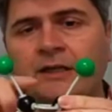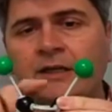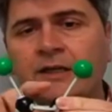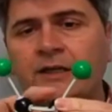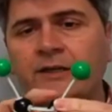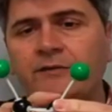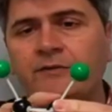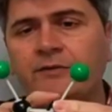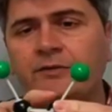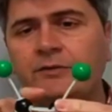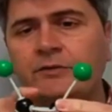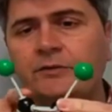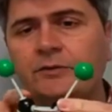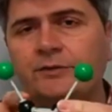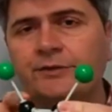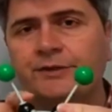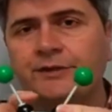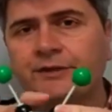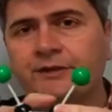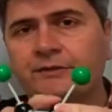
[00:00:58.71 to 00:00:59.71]
I have 2
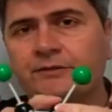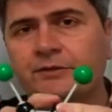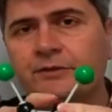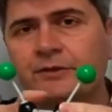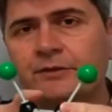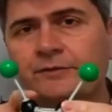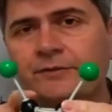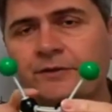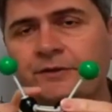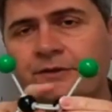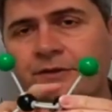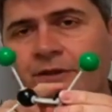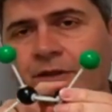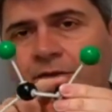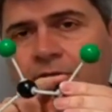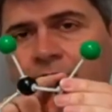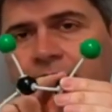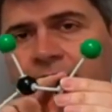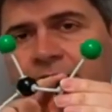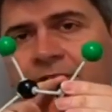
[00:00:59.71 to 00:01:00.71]
chlorines on the first
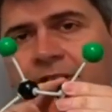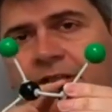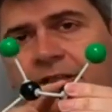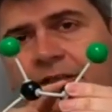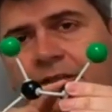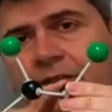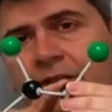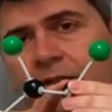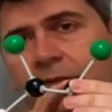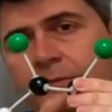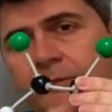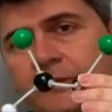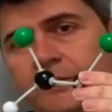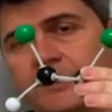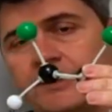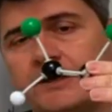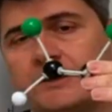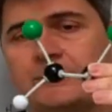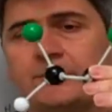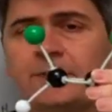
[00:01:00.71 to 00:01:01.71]
and on the second carbon
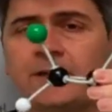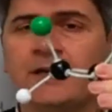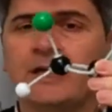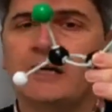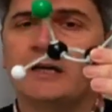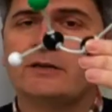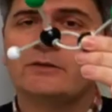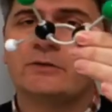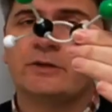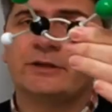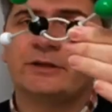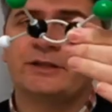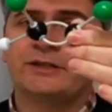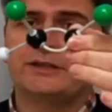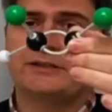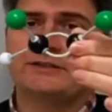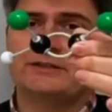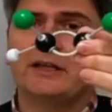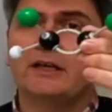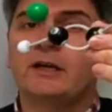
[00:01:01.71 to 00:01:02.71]
atom, so it
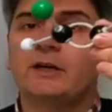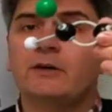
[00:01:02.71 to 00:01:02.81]
is